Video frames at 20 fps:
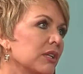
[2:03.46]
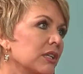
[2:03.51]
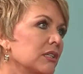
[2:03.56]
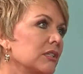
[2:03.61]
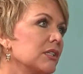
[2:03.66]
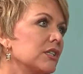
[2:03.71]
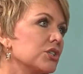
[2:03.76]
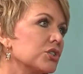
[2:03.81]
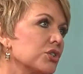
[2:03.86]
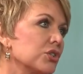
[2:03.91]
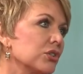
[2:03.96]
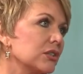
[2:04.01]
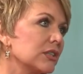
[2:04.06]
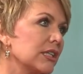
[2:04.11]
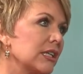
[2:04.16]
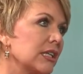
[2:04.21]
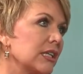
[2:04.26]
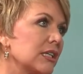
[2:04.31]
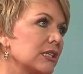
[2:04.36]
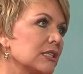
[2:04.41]
But
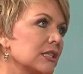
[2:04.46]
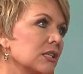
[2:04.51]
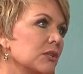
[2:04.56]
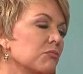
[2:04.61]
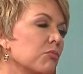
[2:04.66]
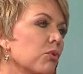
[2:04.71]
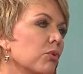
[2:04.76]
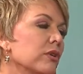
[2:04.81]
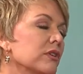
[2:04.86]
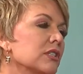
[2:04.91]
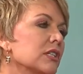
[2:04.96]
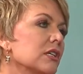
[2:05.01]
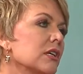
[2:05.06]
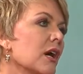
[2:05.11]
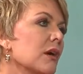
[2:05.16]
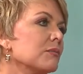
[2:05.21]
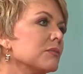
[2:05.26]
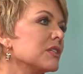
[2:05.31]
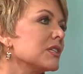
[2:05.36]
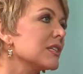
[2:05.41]
initially, is it important to
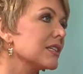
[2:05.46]
come